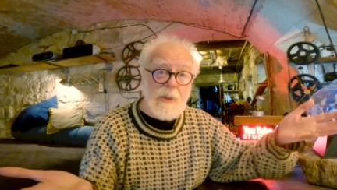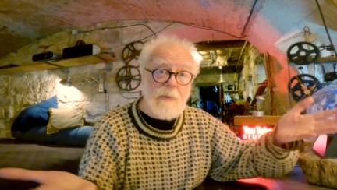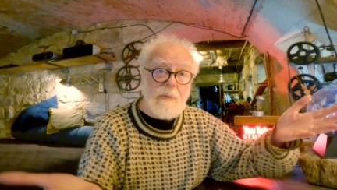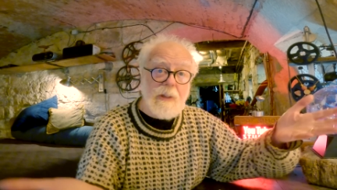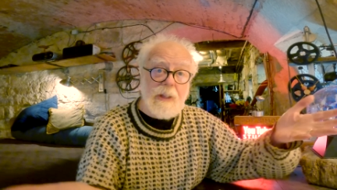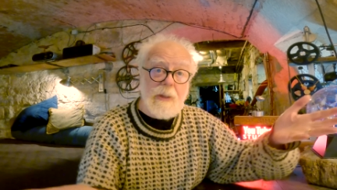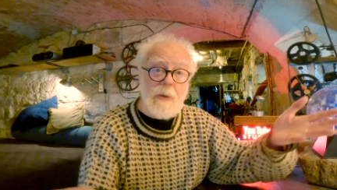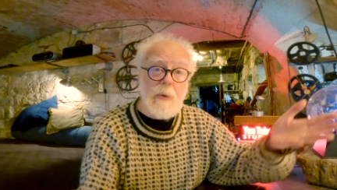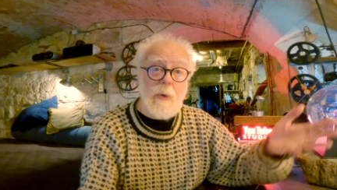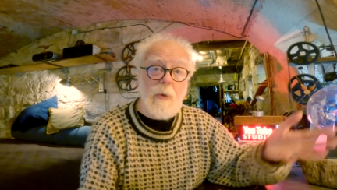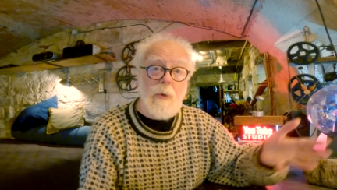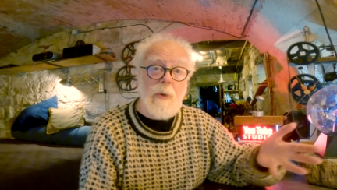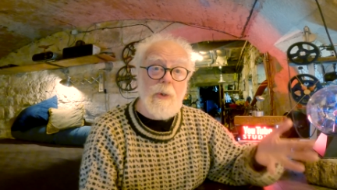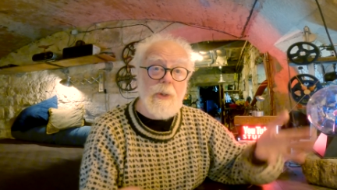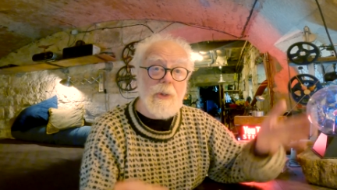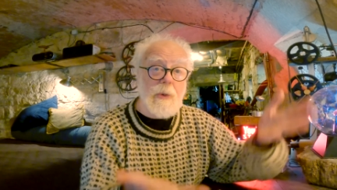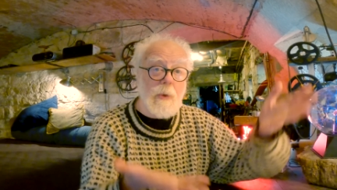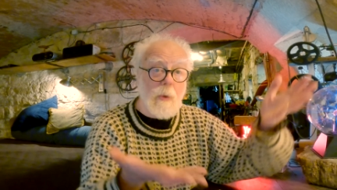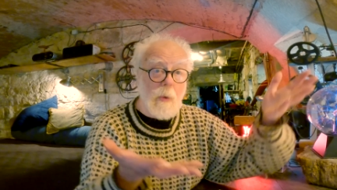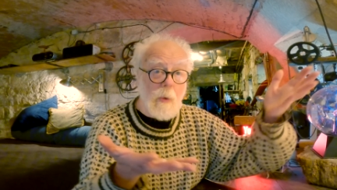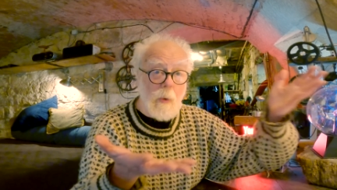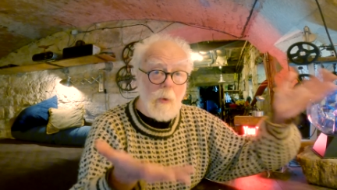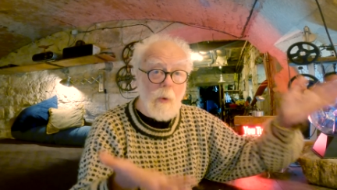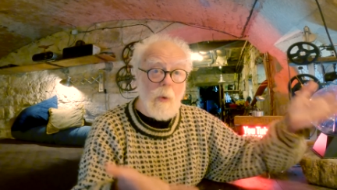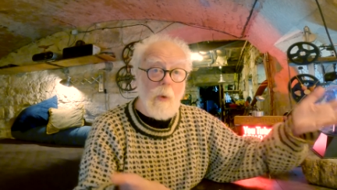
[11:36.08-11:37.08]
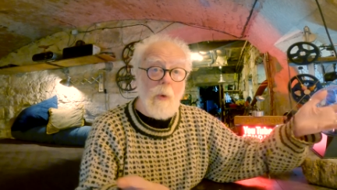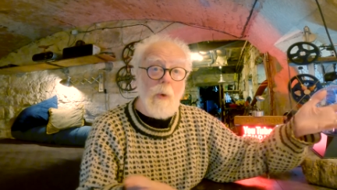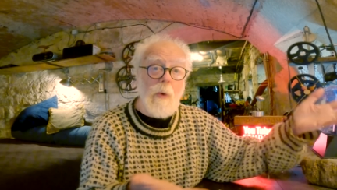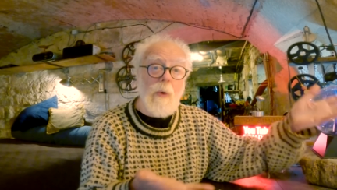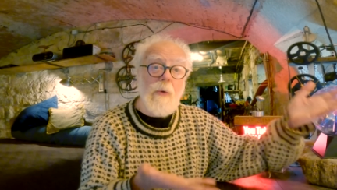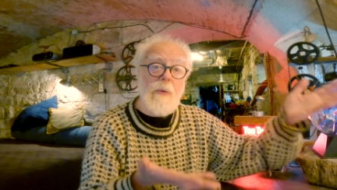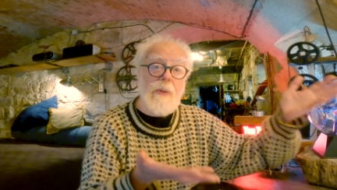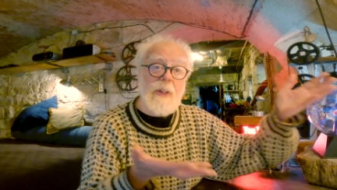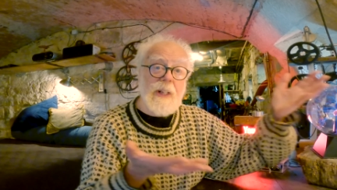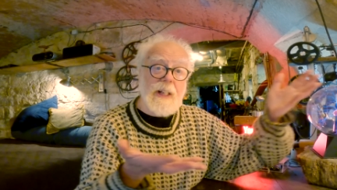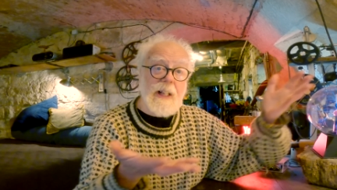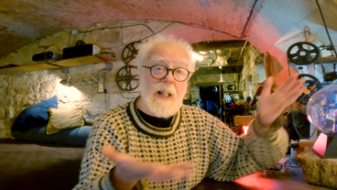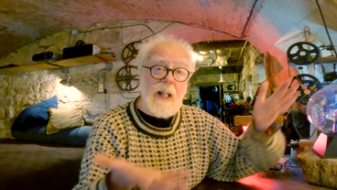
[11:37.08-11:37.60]
record
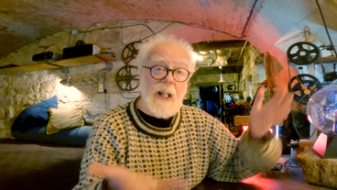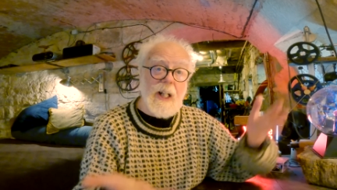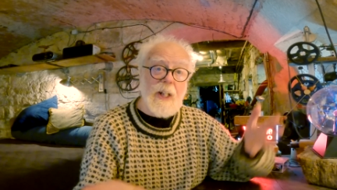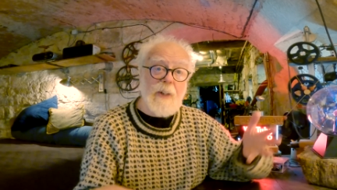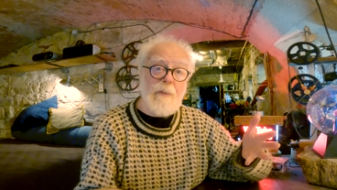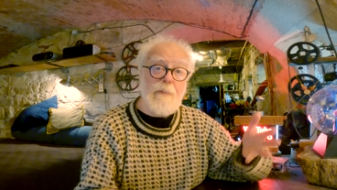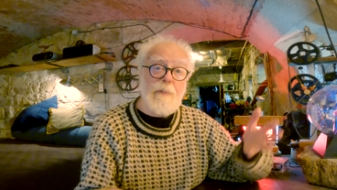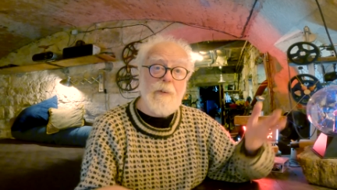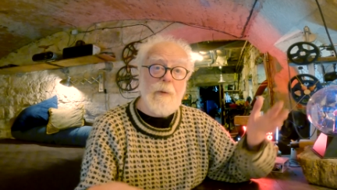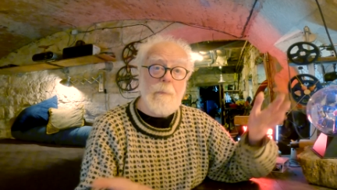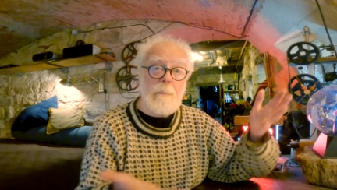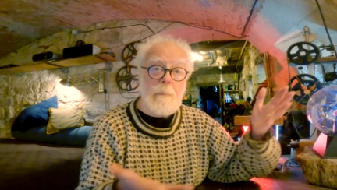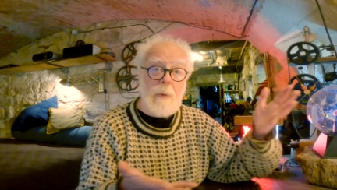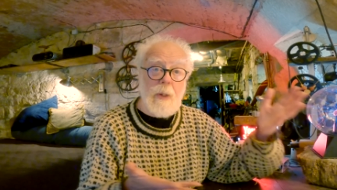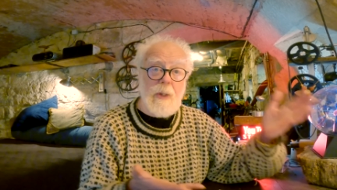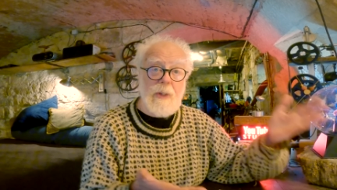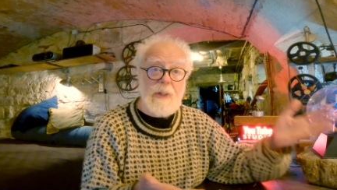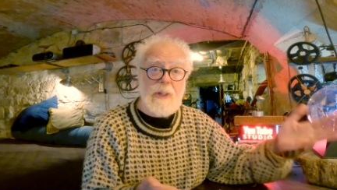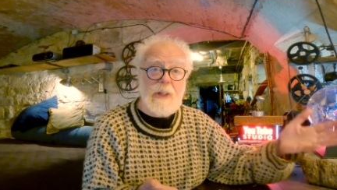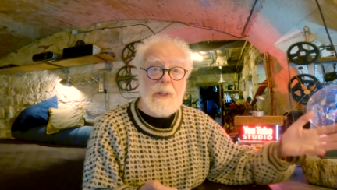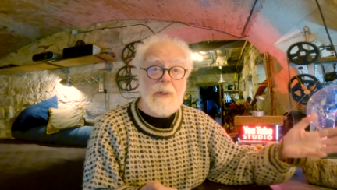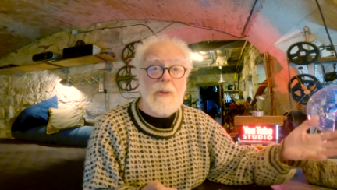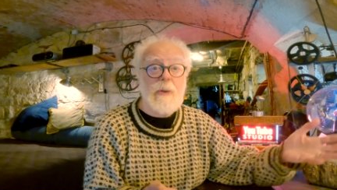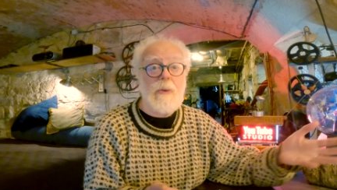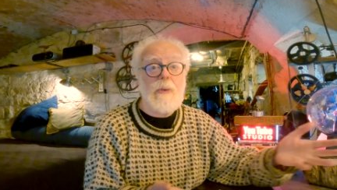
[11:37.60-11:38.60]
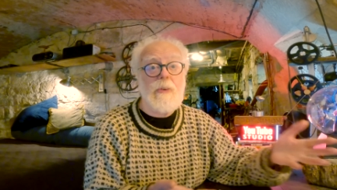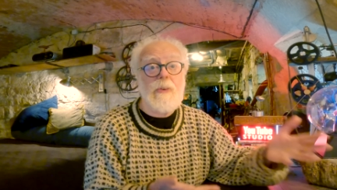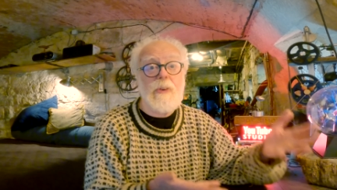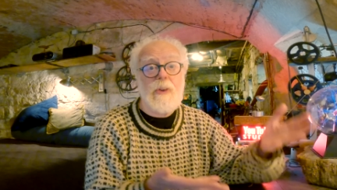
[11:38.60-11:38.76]
all the alpha particle